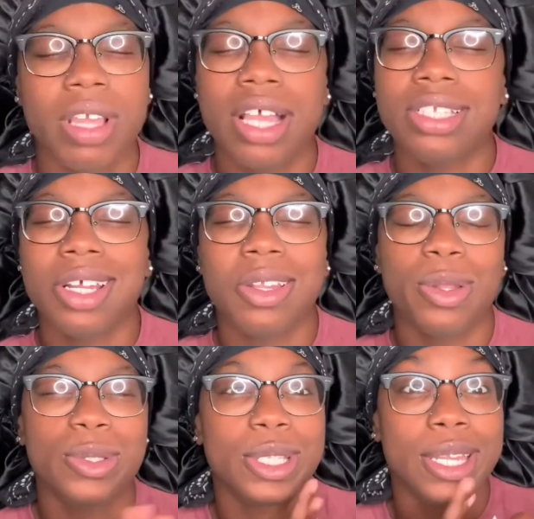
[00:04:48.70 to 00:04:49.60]
I started
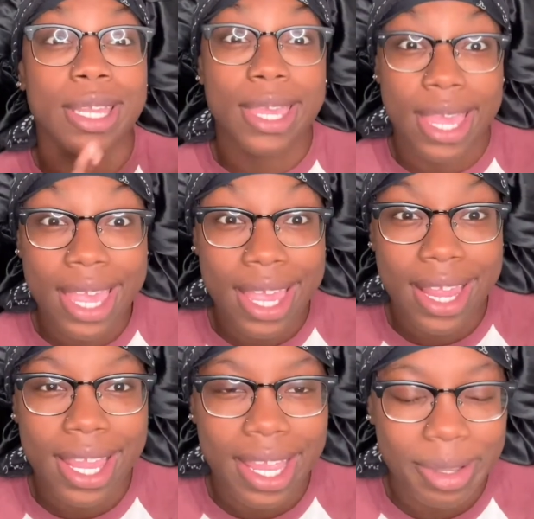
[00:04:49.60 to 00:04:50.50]
losing it
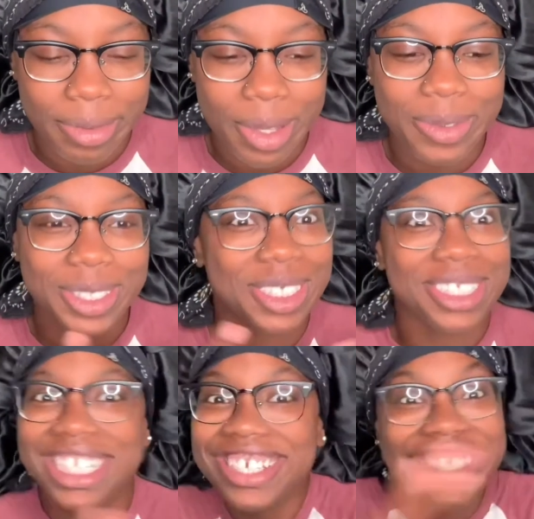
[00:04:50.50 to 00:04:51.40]
again. Like, it was
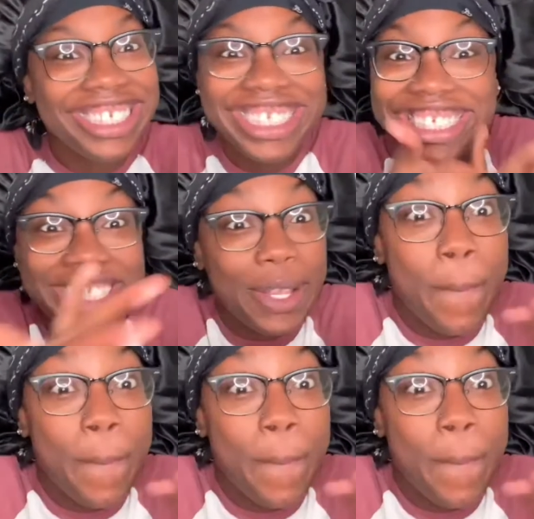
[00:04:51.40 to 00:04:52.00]
just too